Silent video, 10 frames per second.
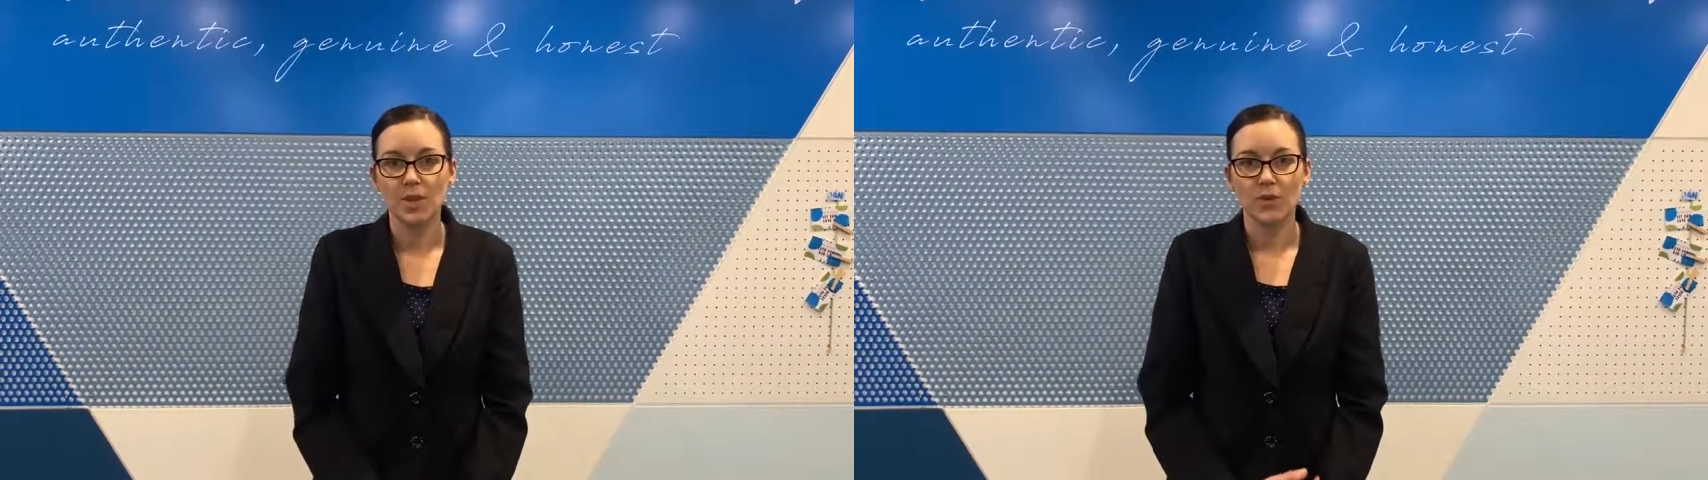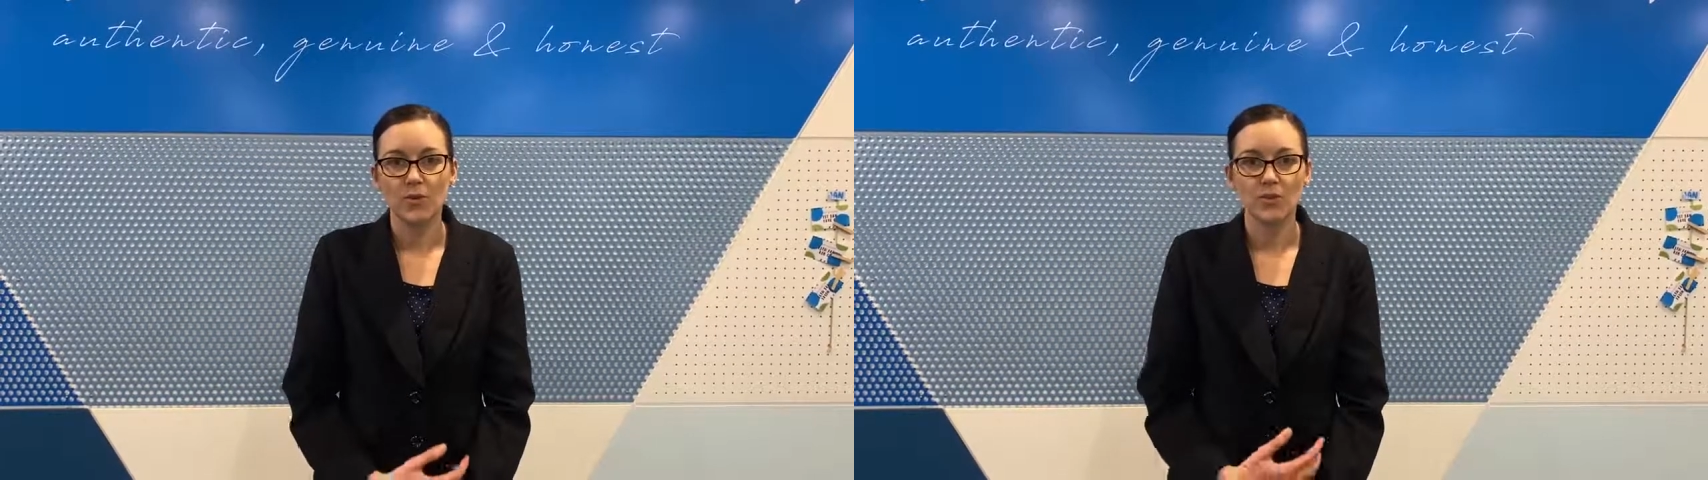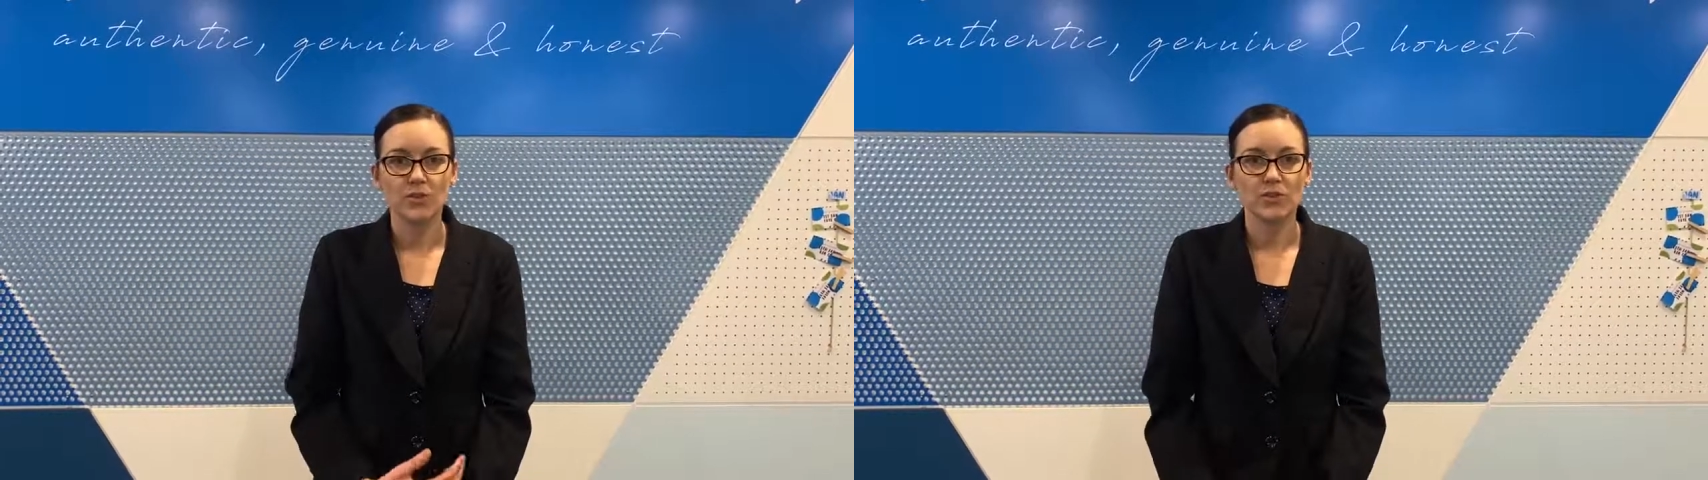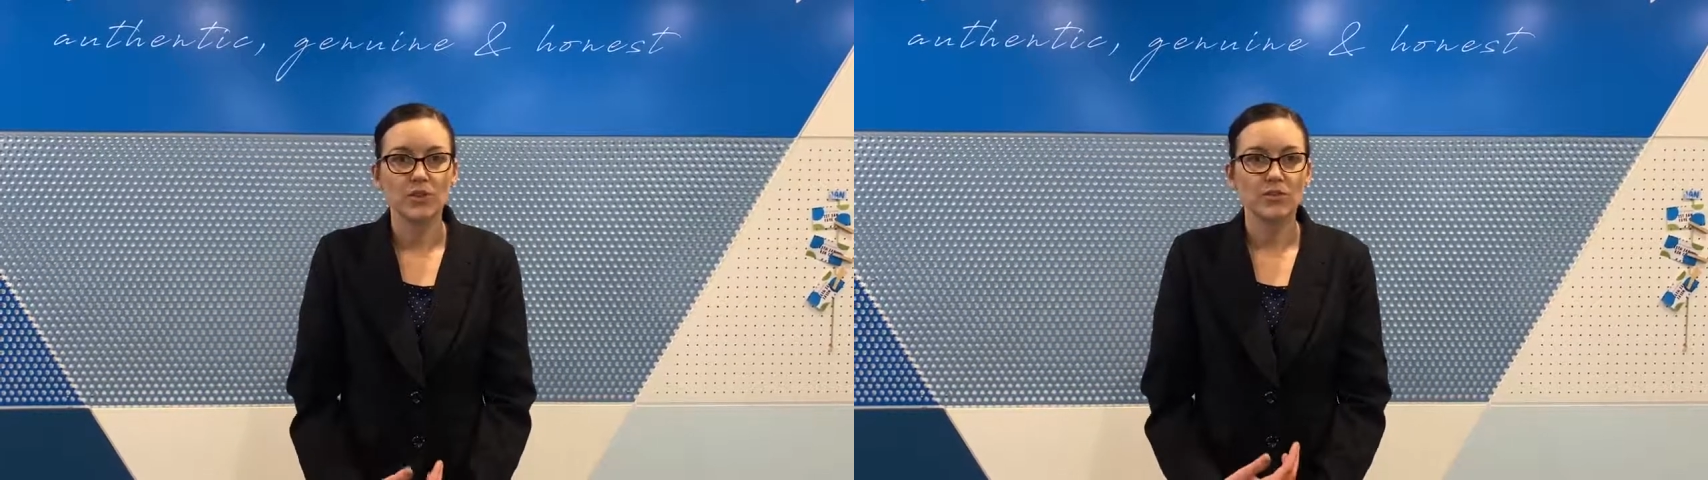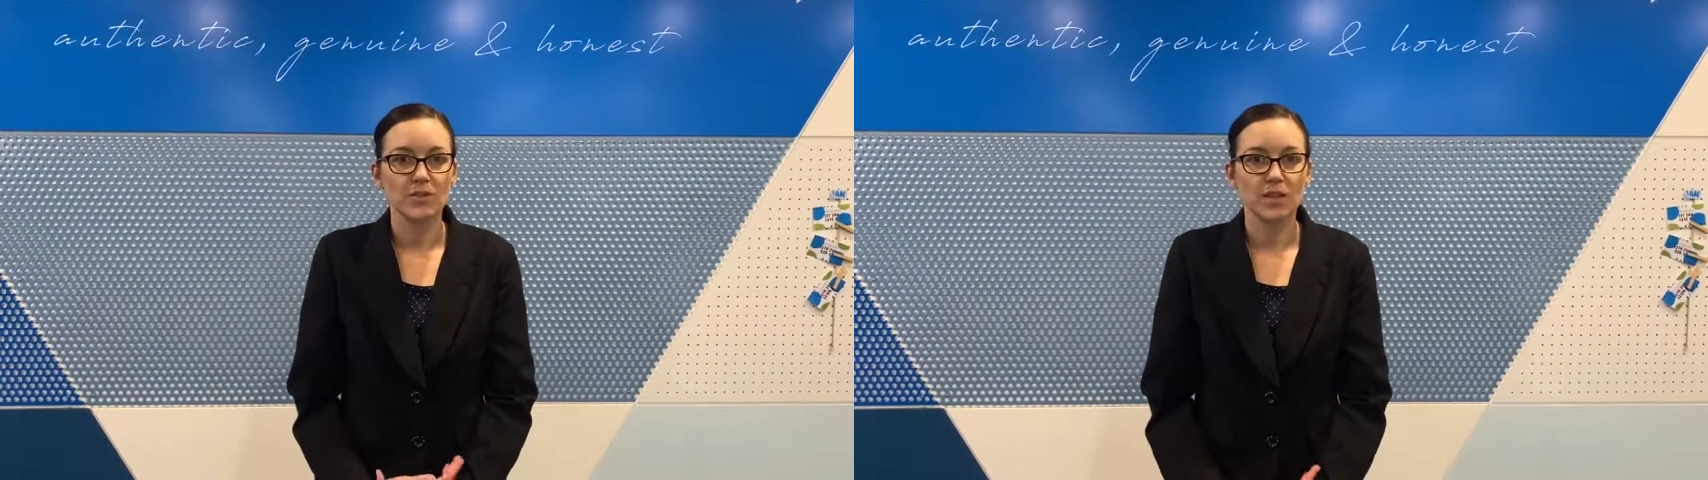or a
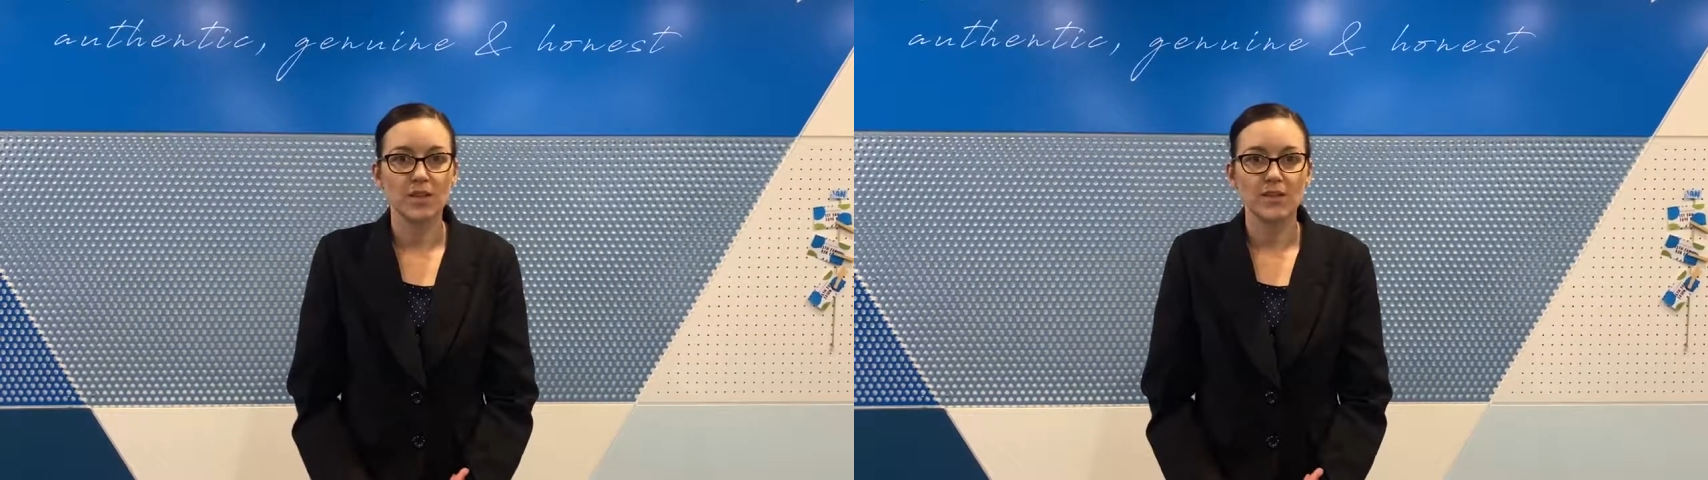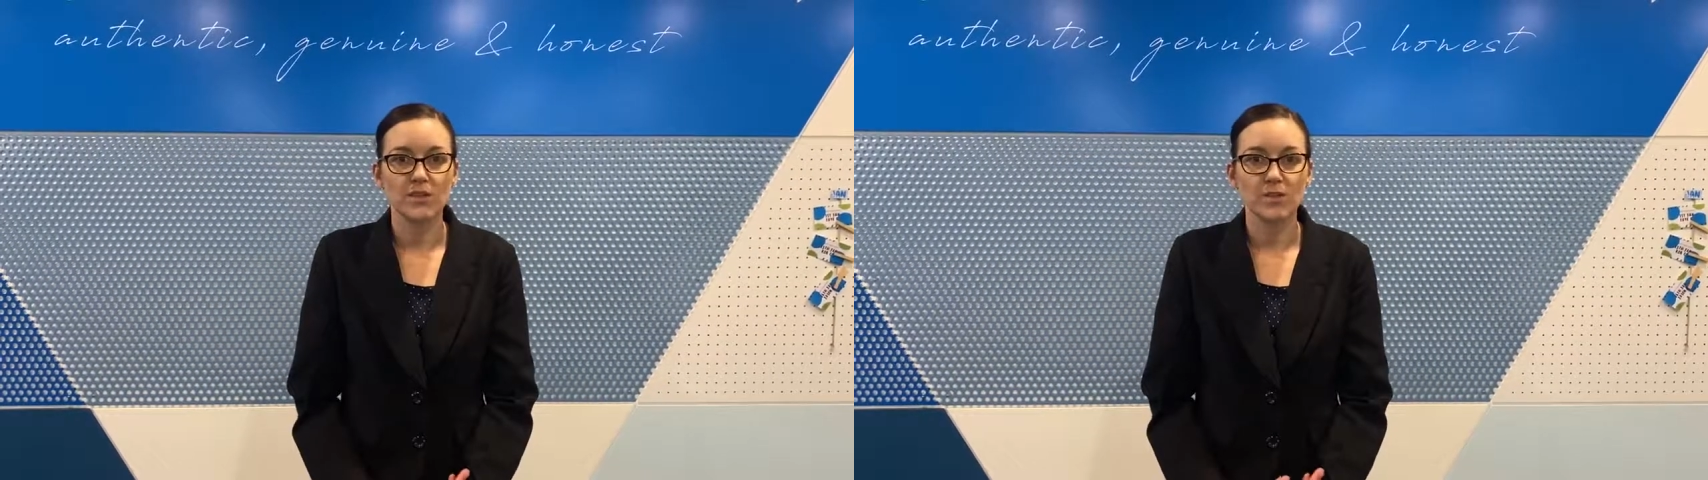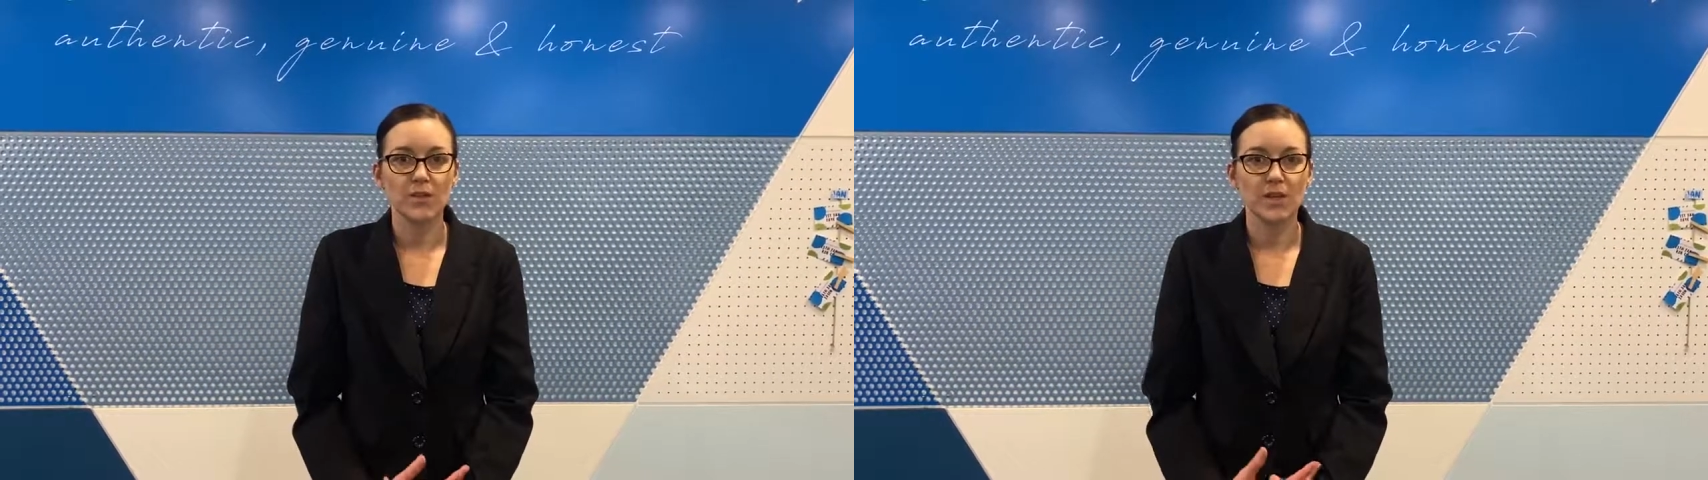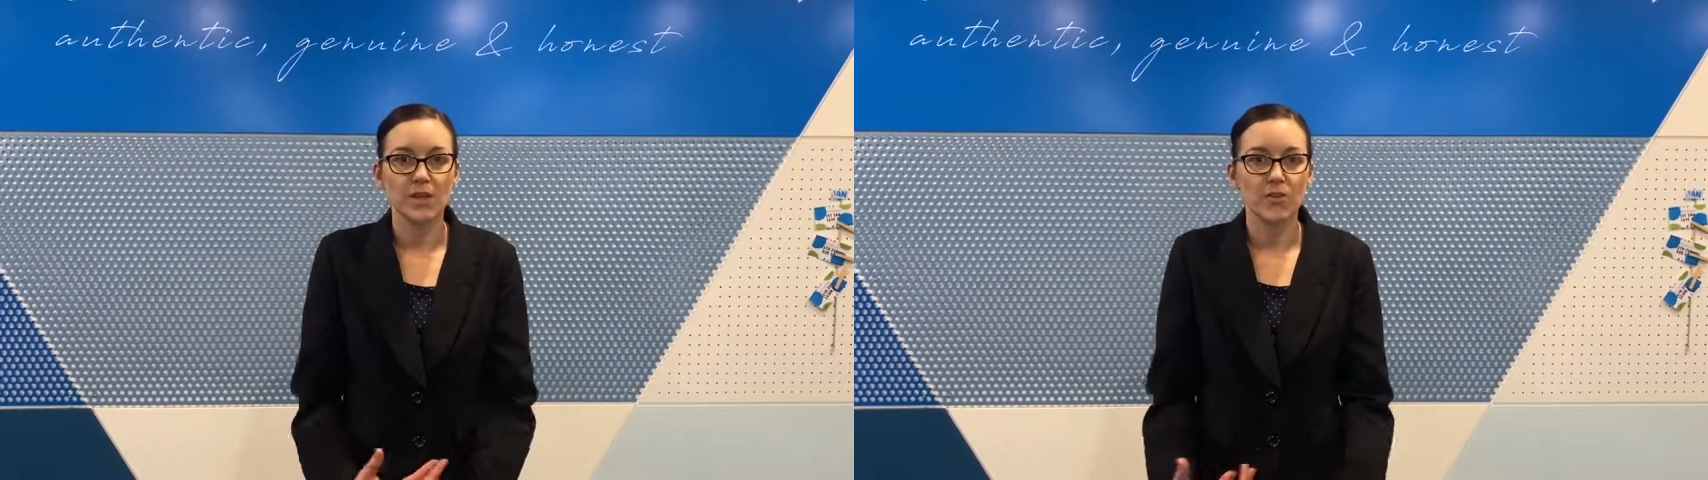stress release, or